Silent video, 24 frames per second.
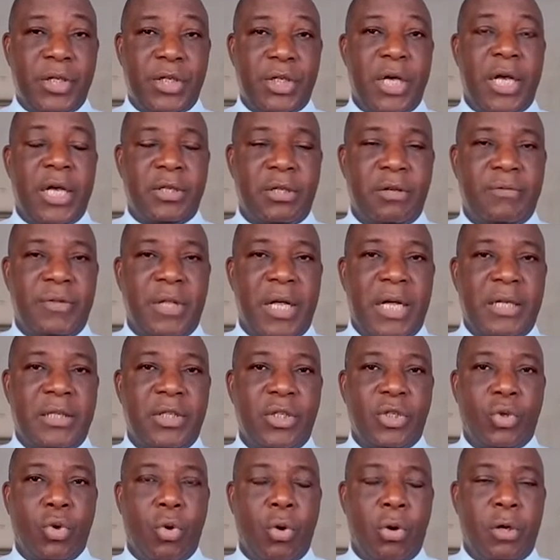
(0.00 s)
shares of that
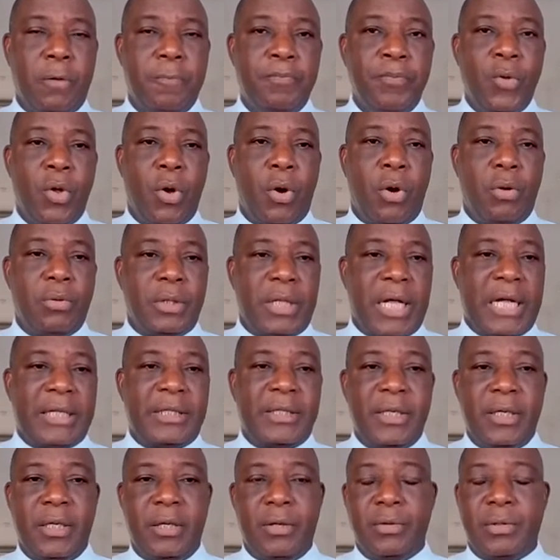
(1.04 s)
stock on that
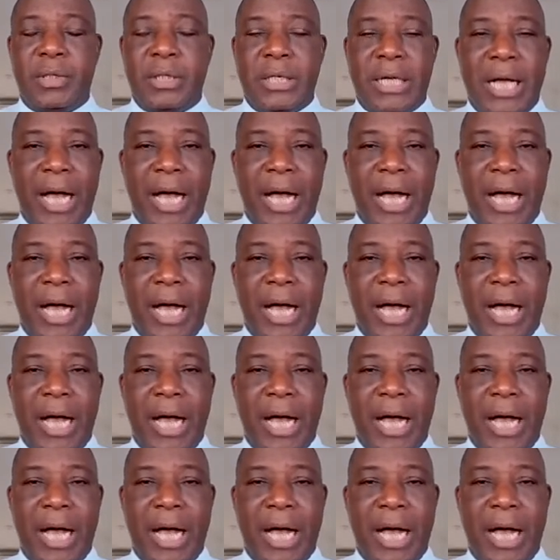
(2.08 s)
news.